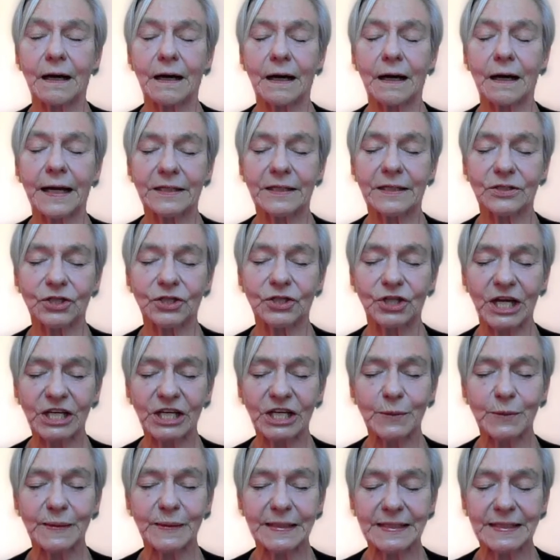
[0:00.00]
I can
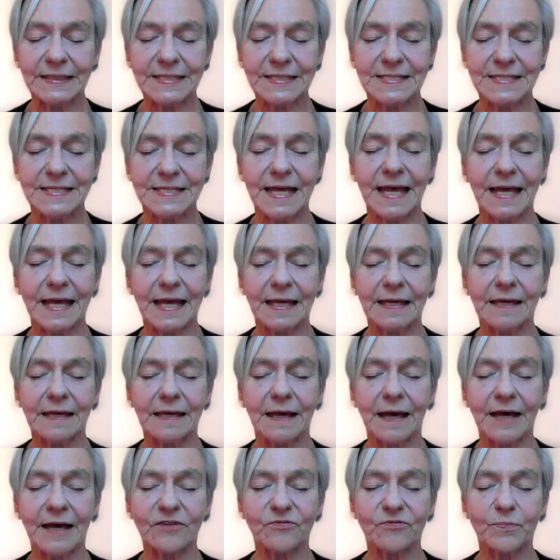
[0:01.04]
genuinely say,
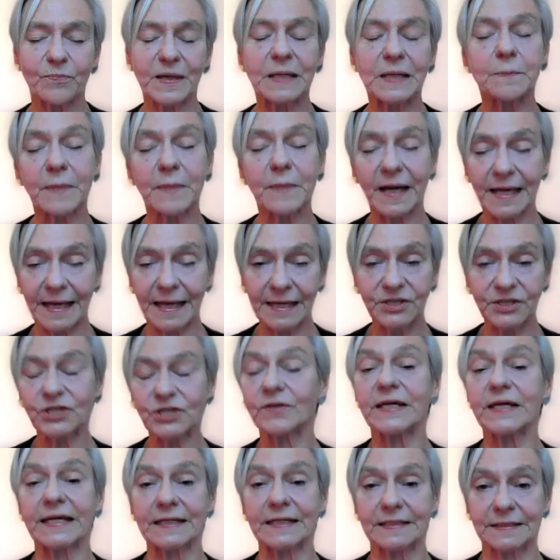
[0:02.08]
have been my
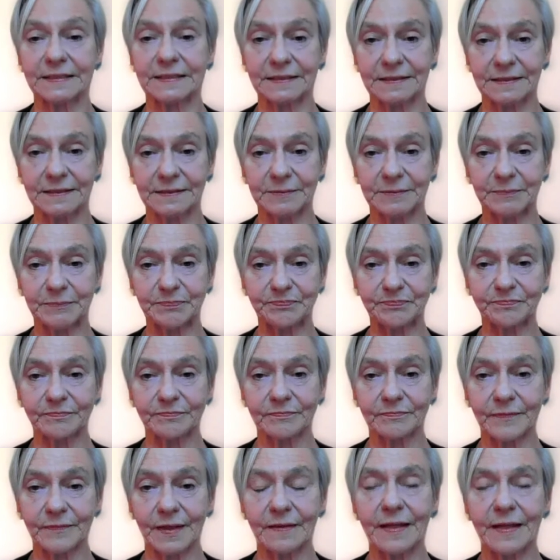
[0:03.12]
educators.
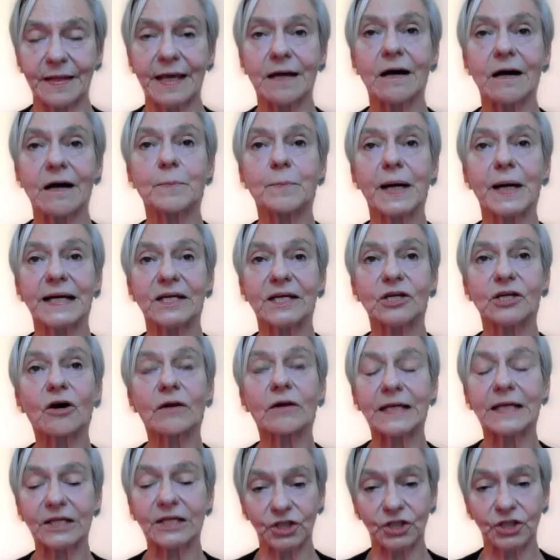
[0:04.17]
They are my
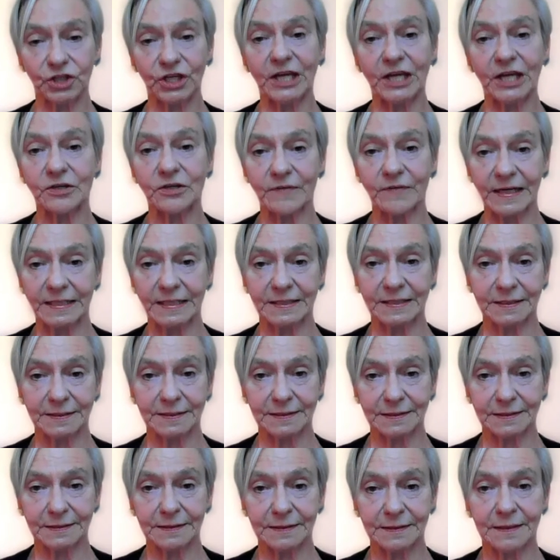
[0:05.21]
knowledge
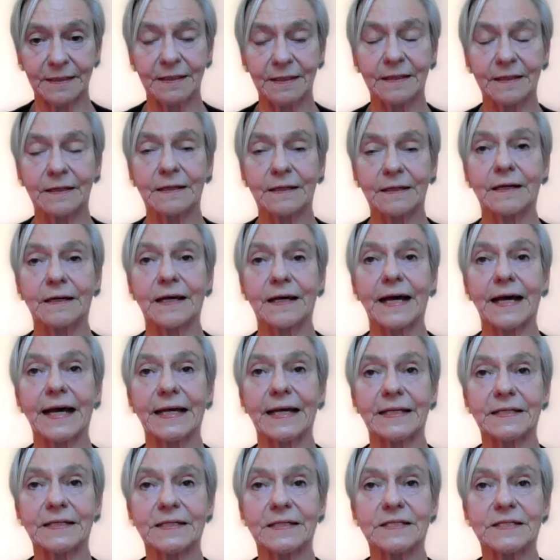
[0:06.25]
generators.
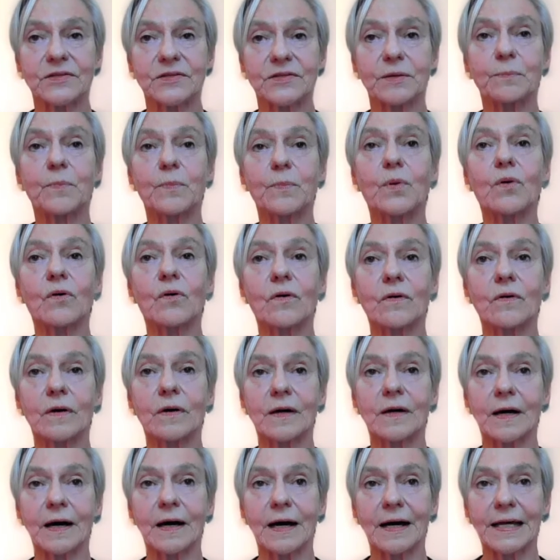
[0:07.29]
And the
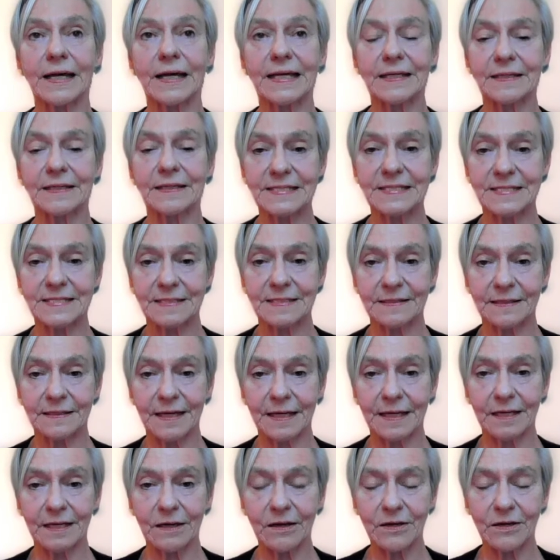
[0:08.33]
more I listen
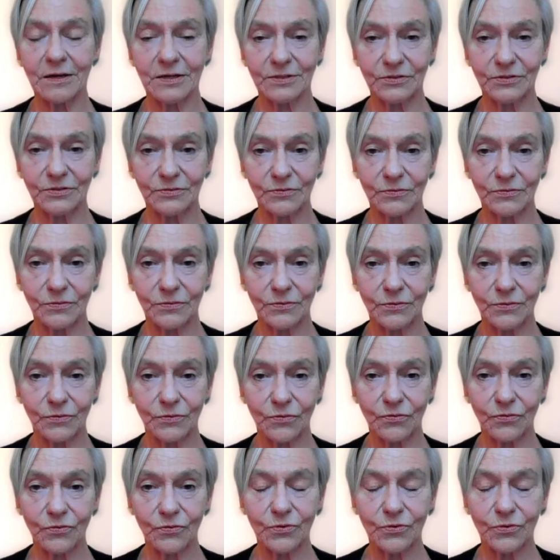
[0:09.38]
and learn
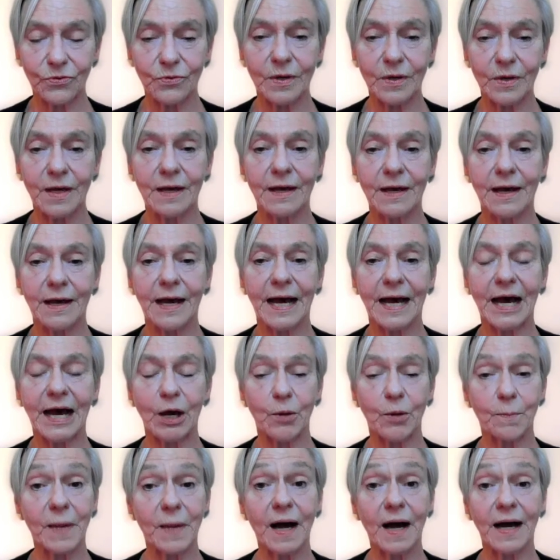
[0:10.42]
through
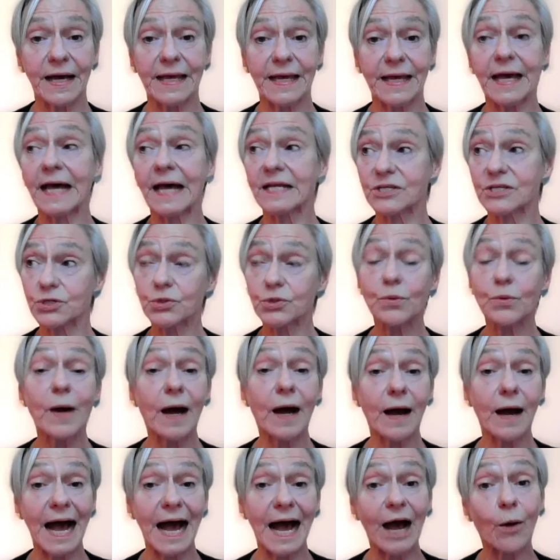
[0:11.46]

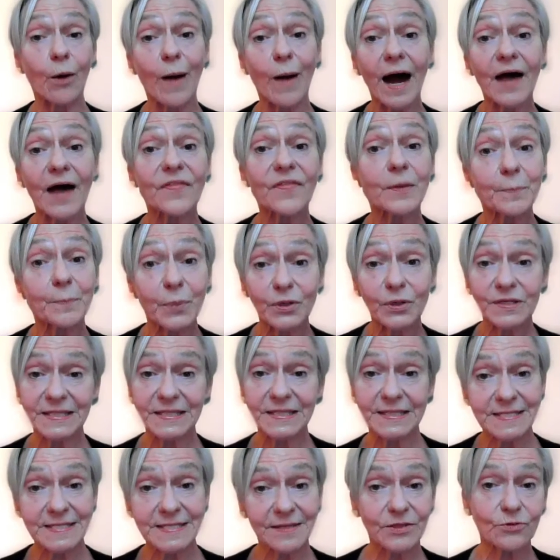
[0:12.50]
how other
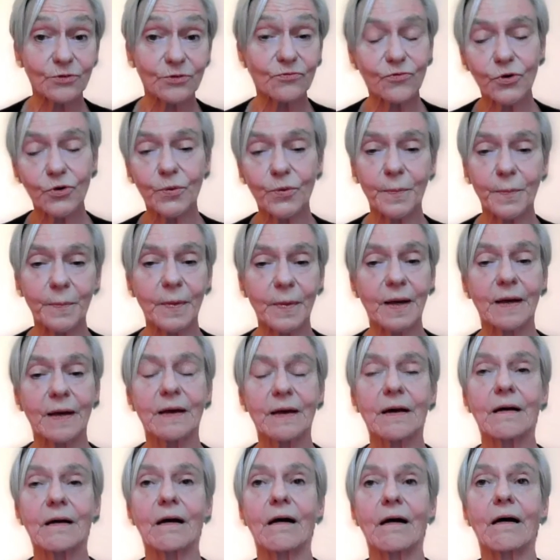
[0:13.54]
bodies in the room
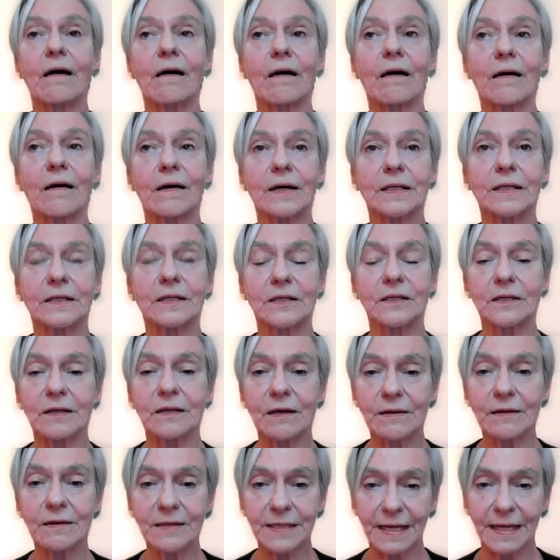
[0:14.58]
are
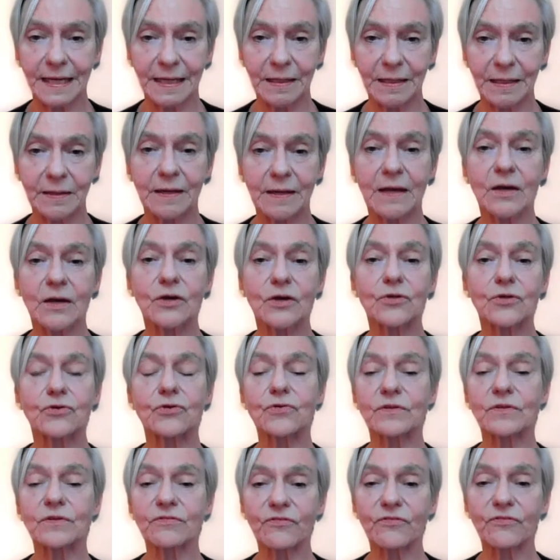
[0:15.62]
learning
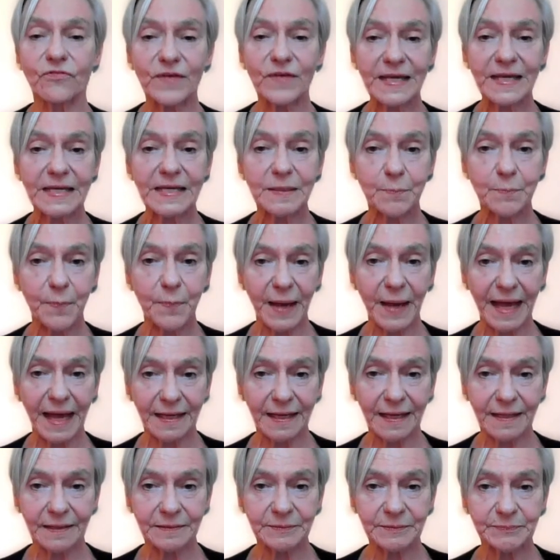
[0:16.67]
through the
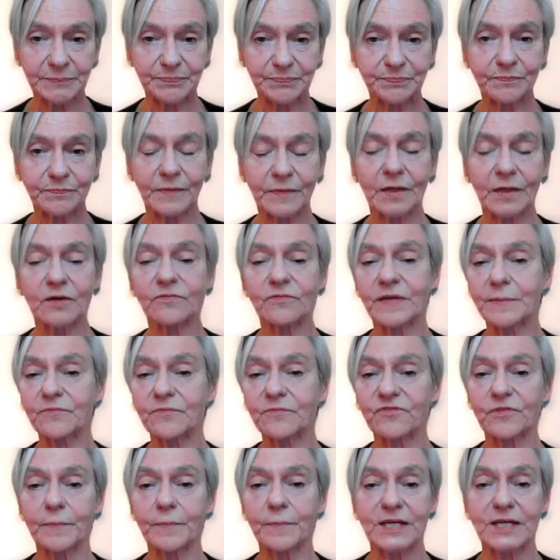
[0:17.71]
feedback of
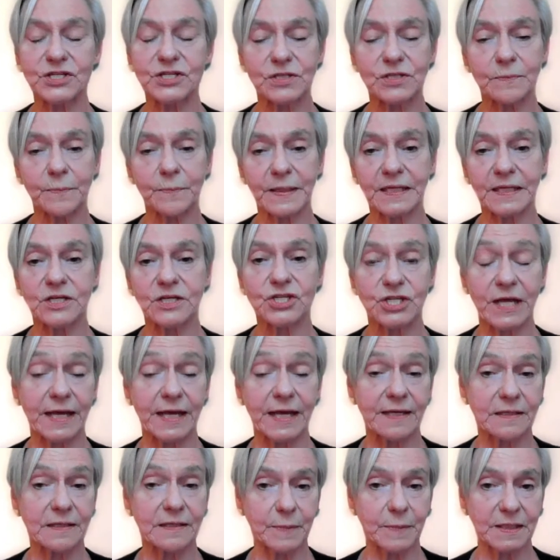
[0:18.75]
information being
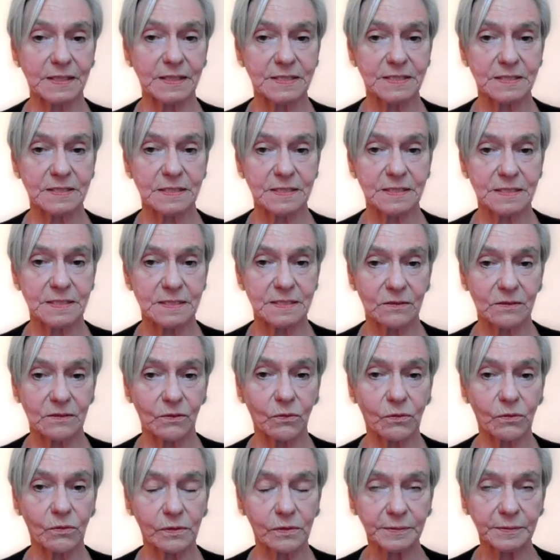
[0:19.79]
shared amongst us
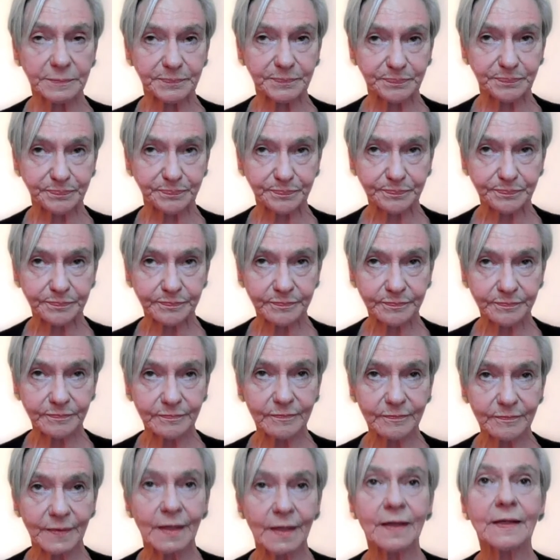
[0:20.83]
all,
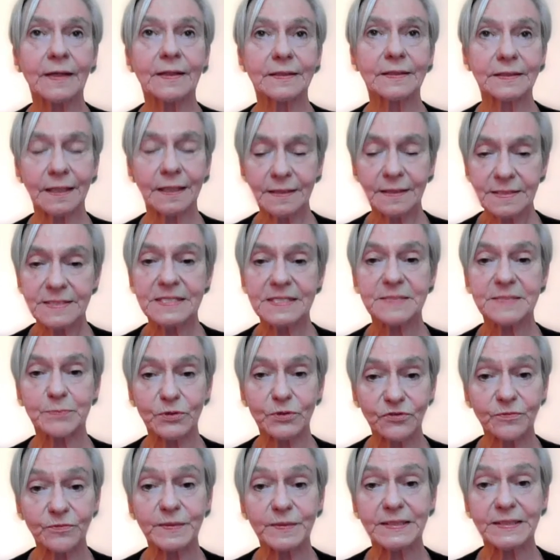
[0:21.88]
Dance is
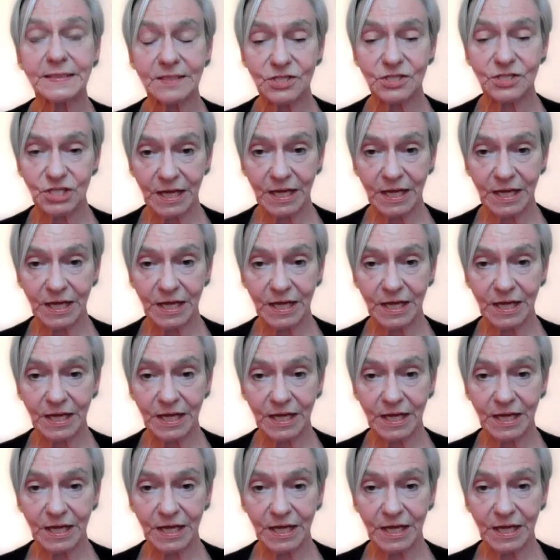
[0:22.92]
movement and